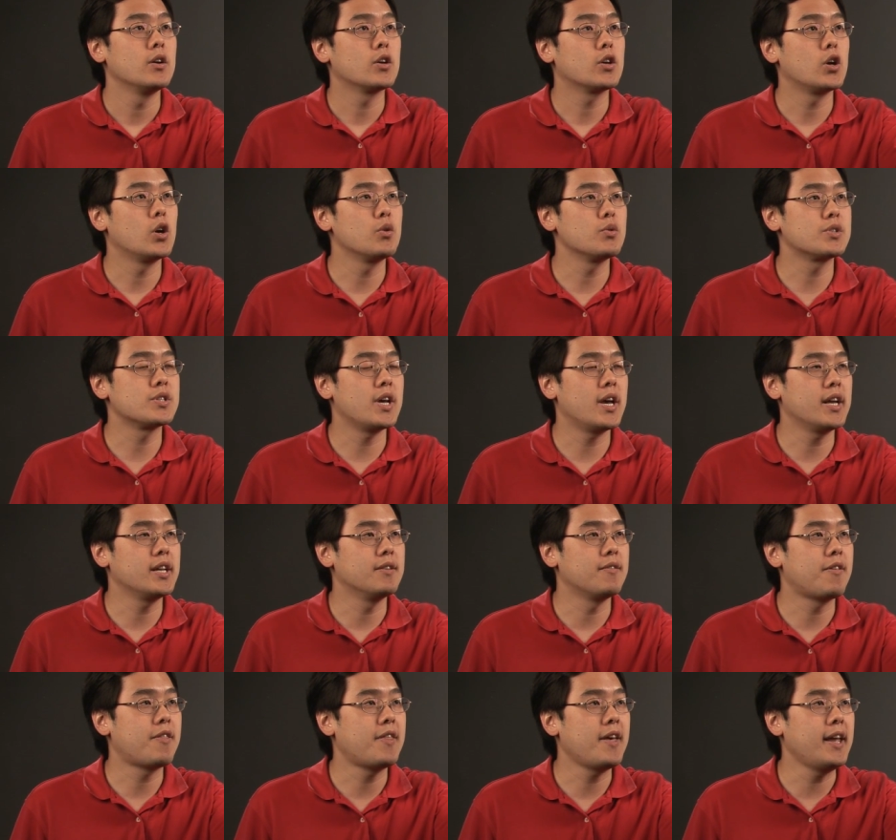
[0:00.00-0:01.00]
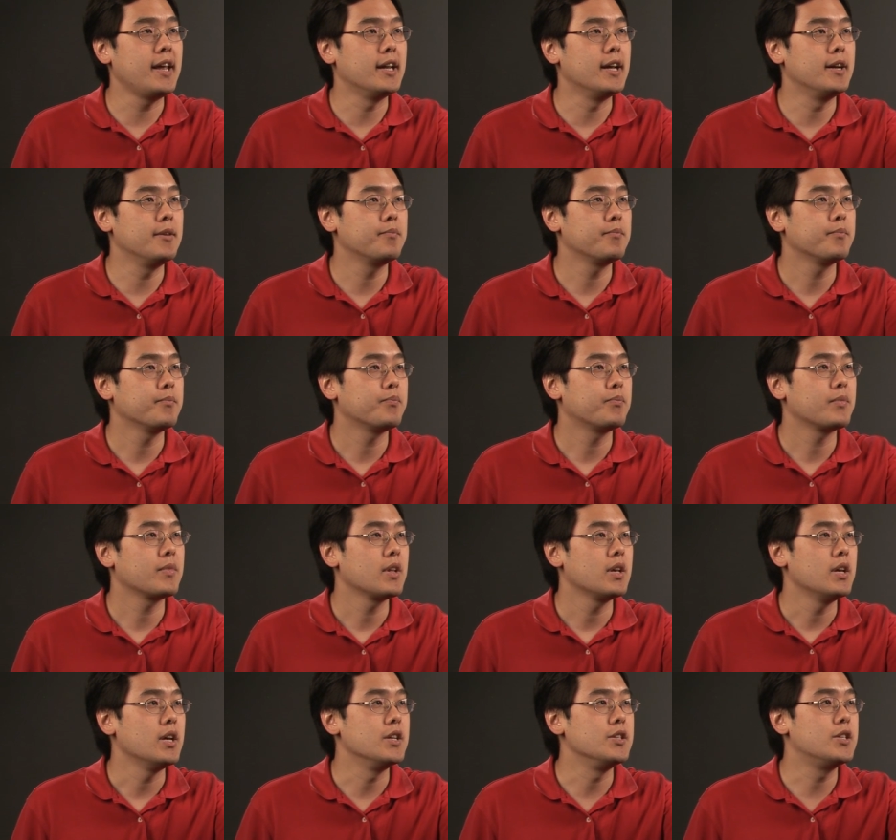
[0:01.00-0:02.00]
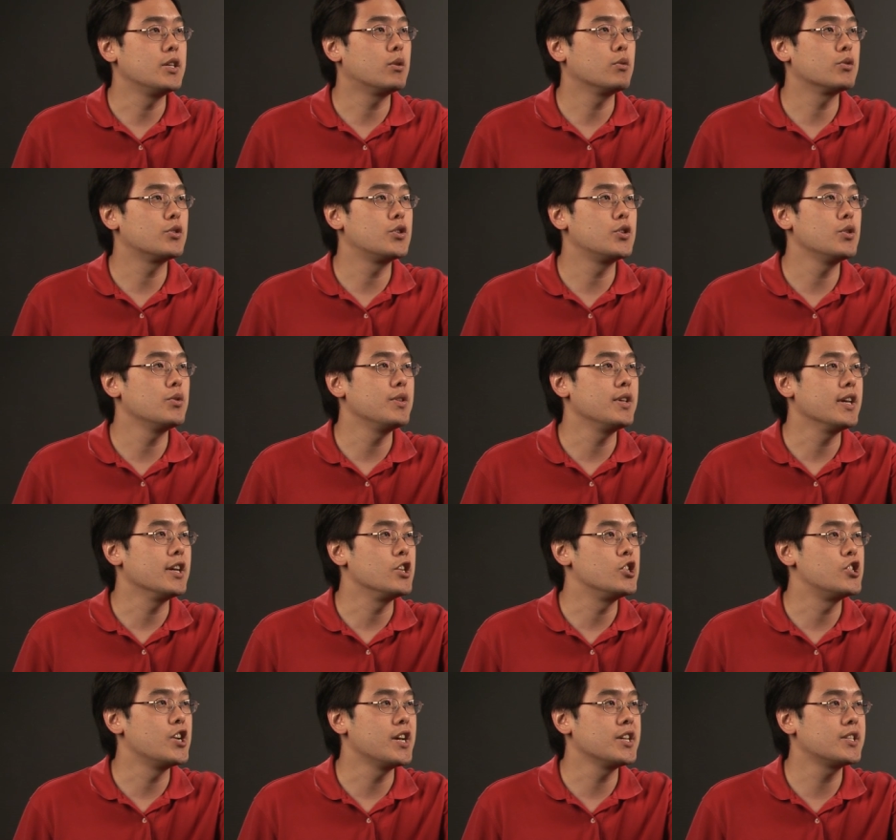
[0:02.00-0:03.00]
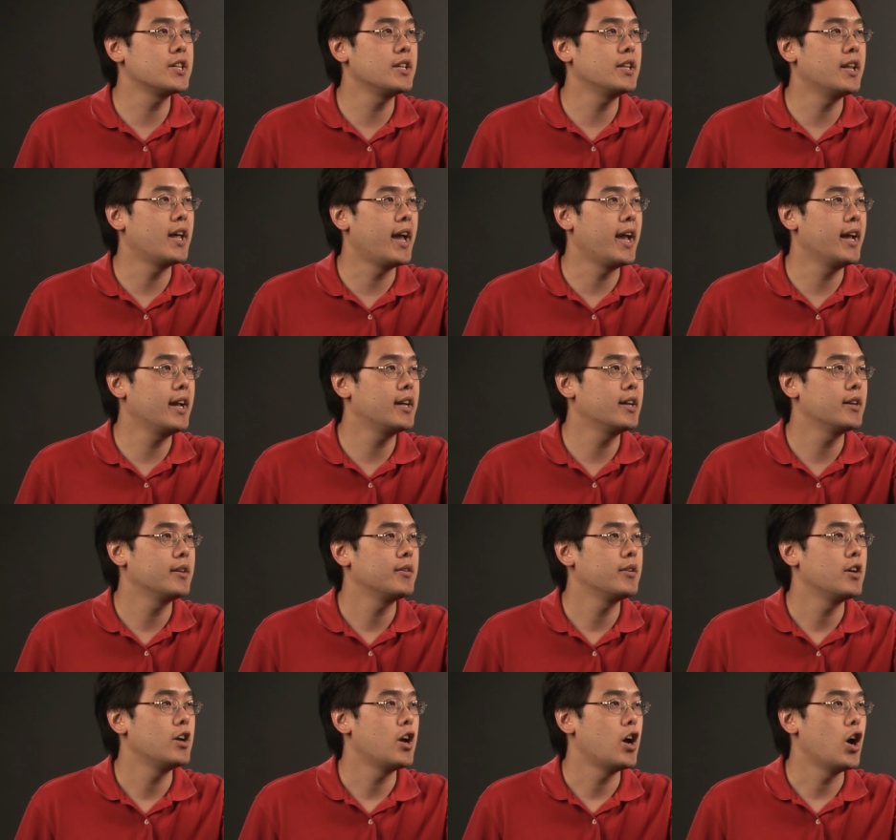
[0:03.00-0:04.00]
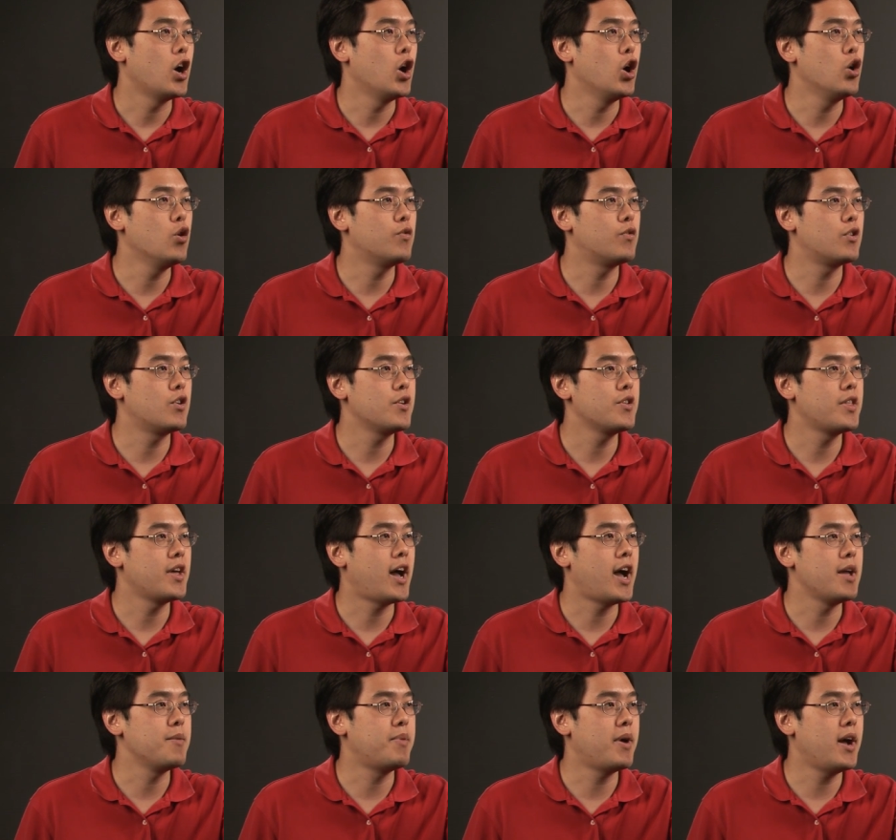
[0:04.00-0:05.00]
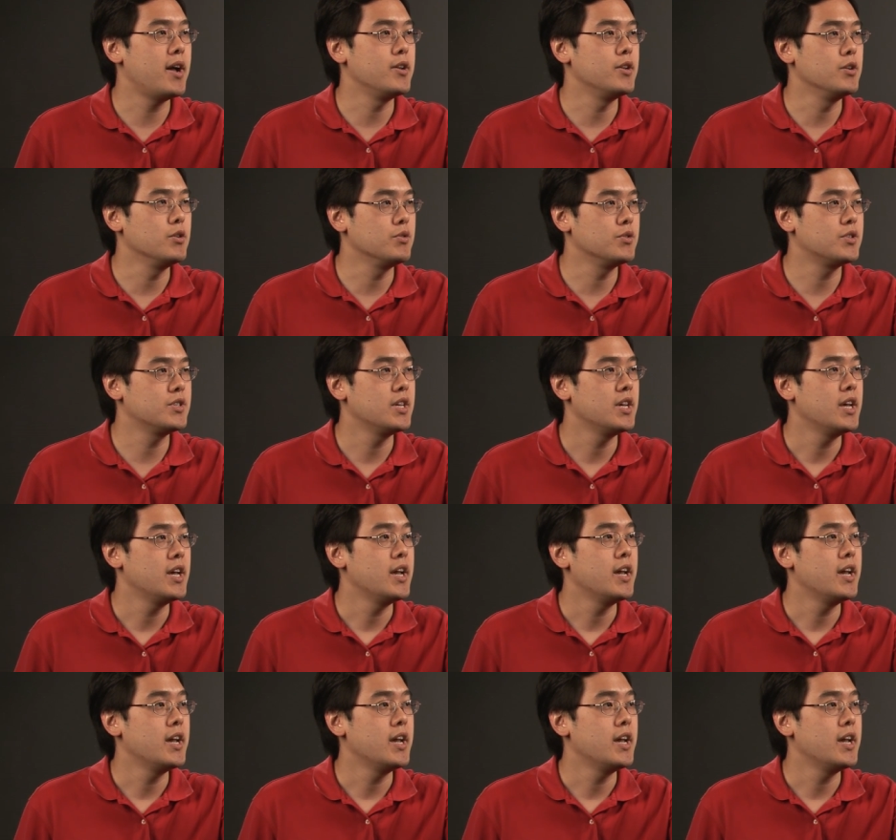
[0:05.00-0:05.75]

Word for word: Cosine of theta is equal to the adjacent leg over the hypotenuse.